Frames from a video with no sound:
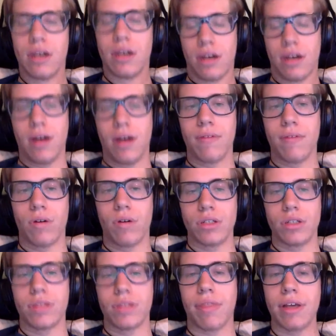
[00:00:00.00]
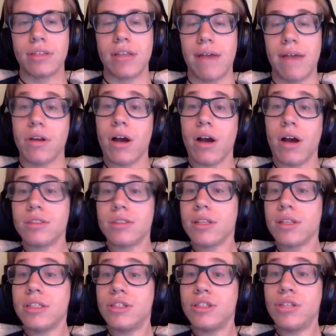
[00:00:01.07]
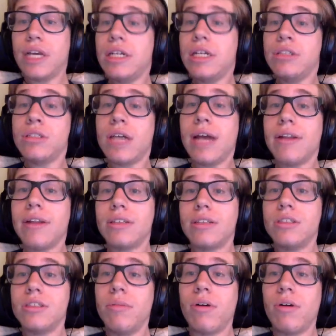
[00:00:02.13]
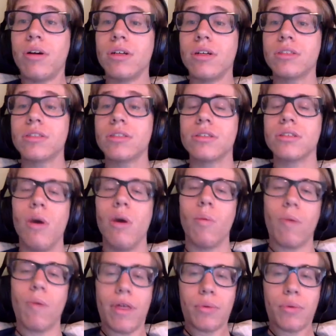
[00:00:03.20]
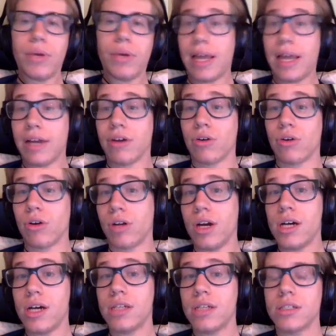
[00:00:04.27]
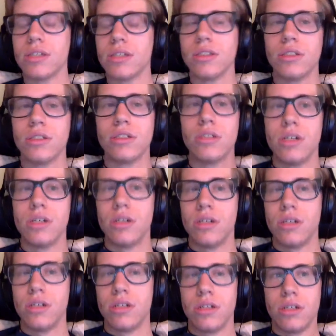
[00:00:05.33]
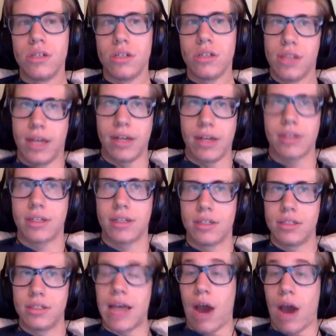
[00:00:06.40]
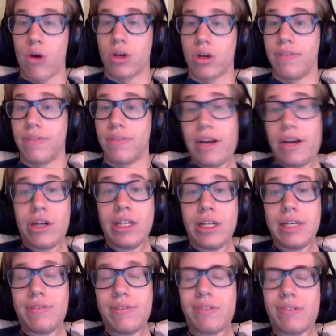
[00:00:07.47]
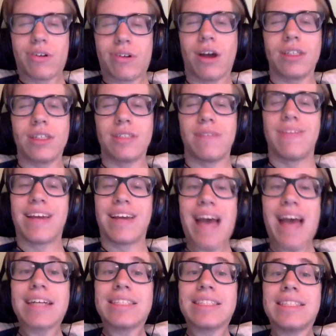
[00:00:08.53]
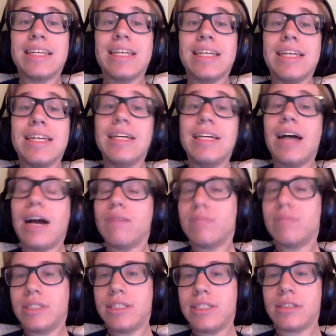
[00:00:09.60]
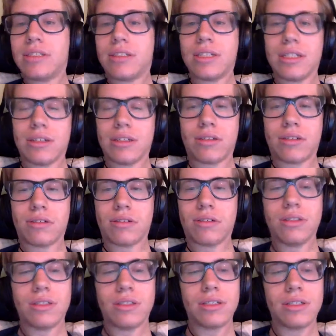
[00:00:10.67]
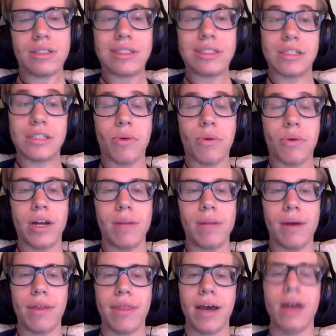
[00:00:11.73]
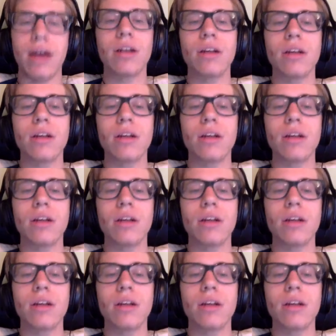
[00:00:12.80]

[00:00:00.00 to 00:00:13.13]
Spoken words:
of course things have to constantly change at Disney parks, whether we like it or not. Like Tower of Terror leaving for Guardians of the Galaxy. I'm still a little disappointed about that,